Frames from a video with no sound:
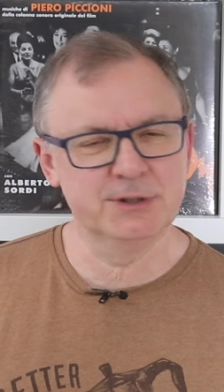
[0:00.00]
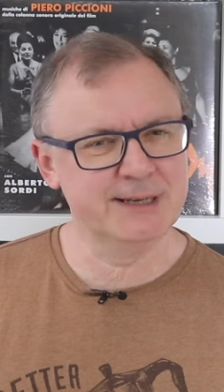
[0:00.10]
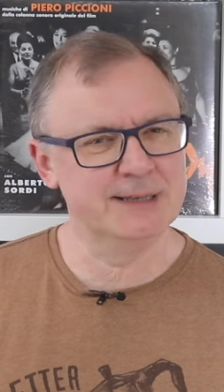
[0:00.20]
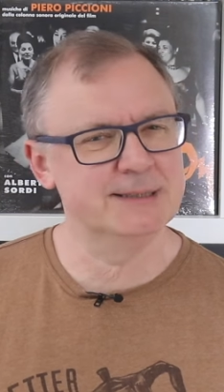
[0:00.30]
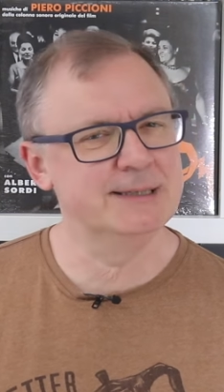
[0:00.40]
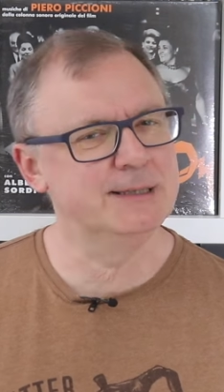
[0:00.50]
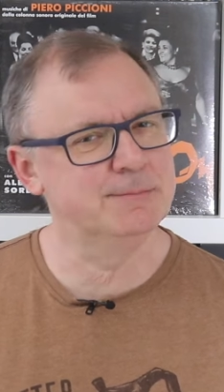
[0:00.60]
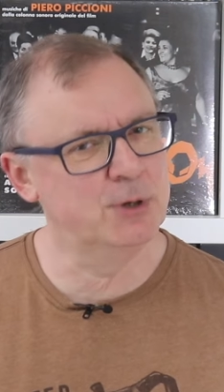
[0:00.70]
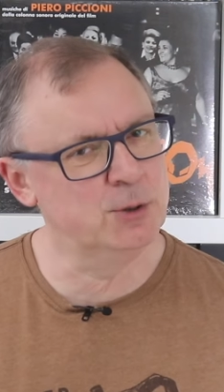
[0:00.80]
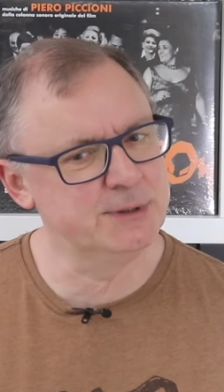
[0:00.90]
going to get in a
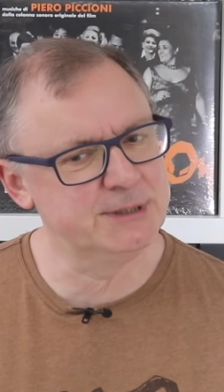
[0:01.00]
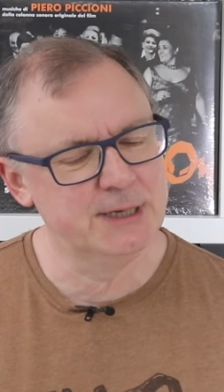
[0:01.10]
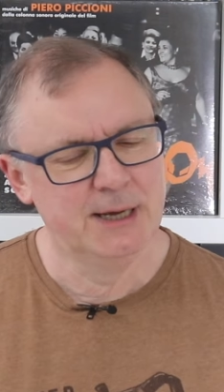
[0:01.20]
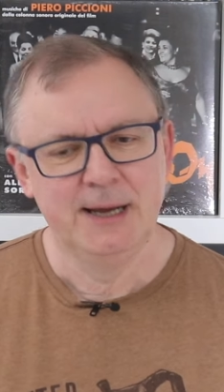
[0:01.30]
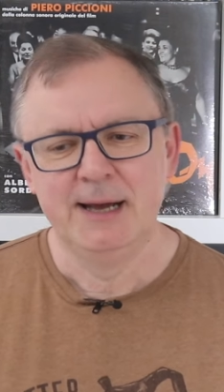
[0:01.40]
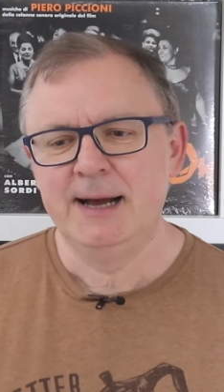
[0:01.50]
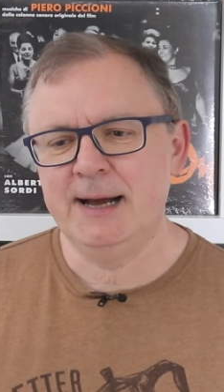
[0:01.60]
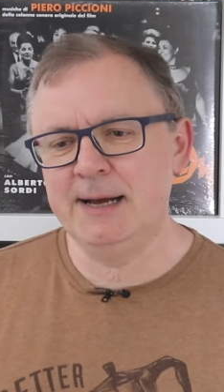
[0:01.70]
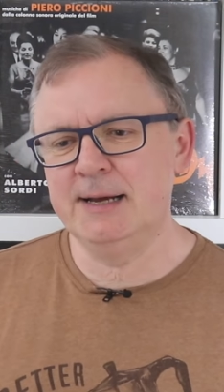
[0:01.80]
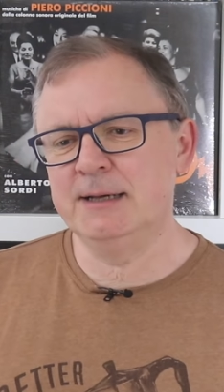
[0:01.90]
moment,
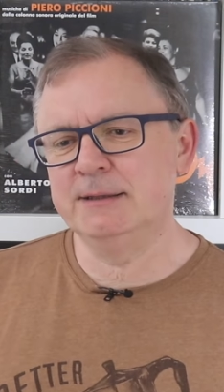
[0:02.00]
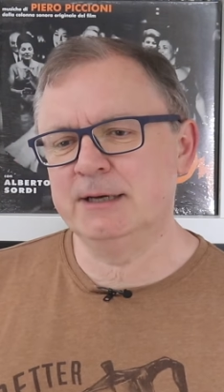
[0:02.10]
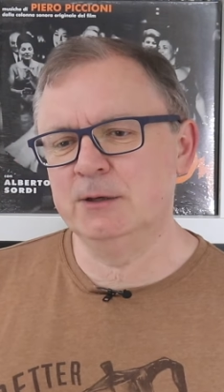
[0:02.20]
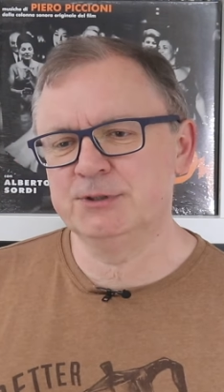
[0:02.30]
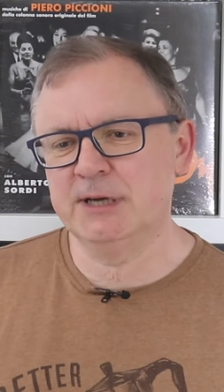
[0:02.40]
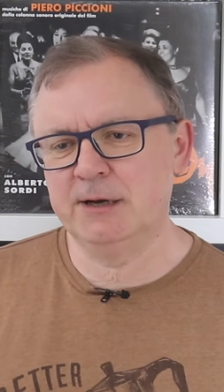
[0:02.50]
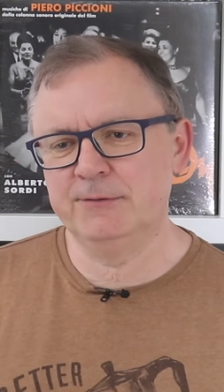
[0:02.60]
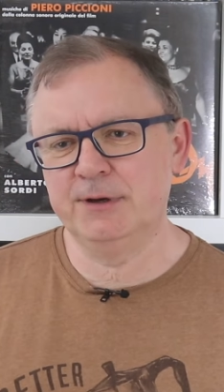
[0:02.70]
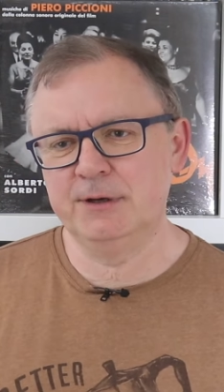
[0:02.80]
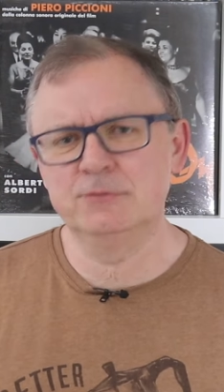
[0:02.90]
and I also
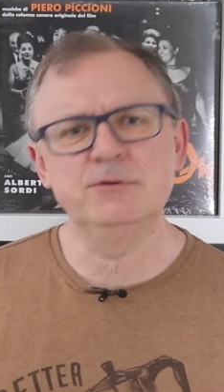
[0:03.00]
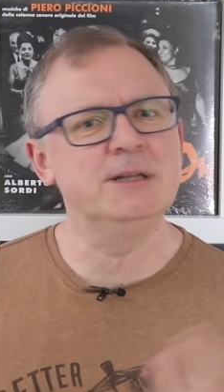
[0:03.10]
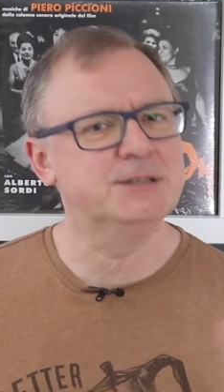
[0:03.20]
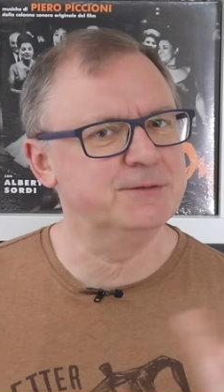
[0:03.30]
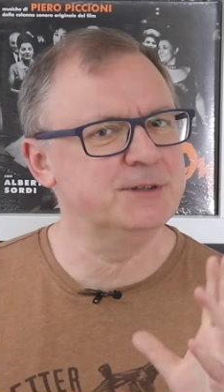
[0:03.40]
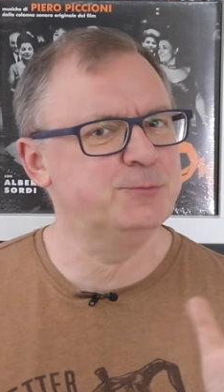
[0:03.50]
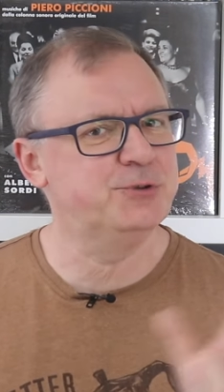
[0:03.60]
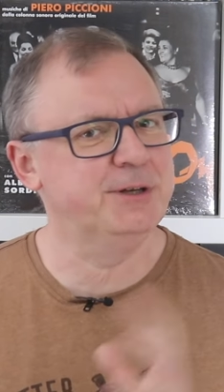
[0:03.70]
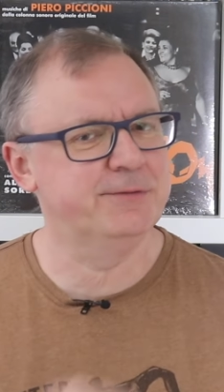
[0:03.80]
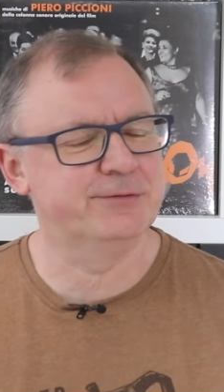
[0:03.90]
have a relatively
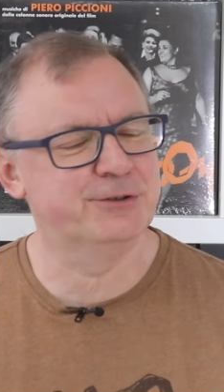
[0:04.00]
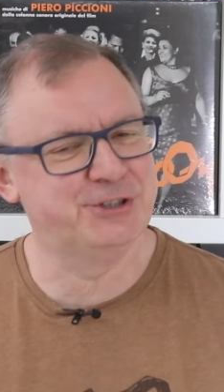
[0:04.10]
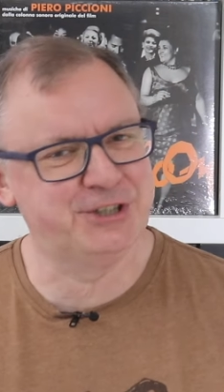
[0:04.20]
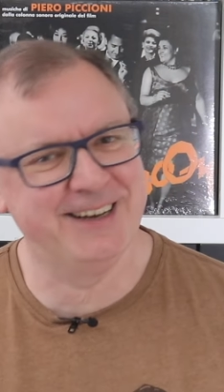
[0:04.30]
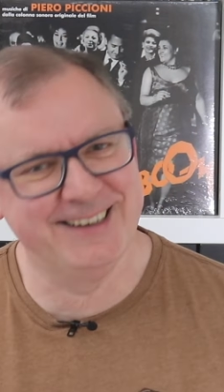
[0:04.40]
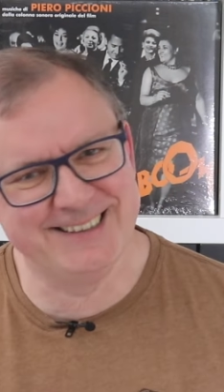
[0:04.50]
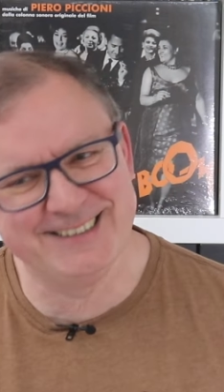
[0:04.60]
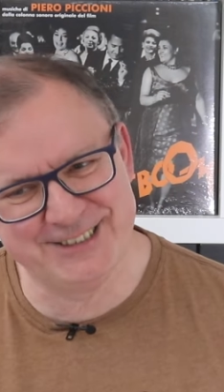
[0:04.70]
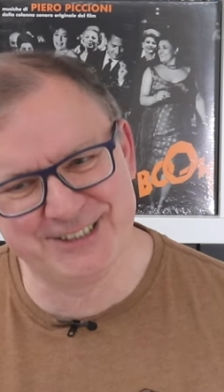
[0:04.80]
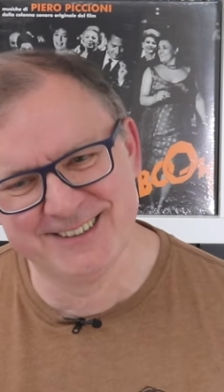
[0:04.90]
brief for a
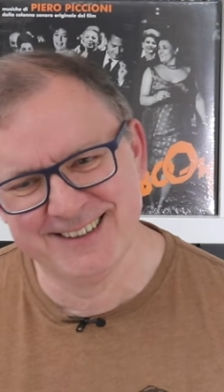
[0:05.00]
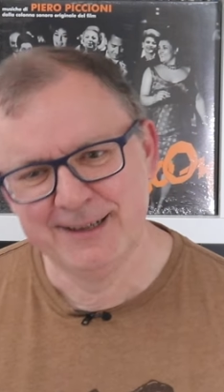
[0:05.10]
change.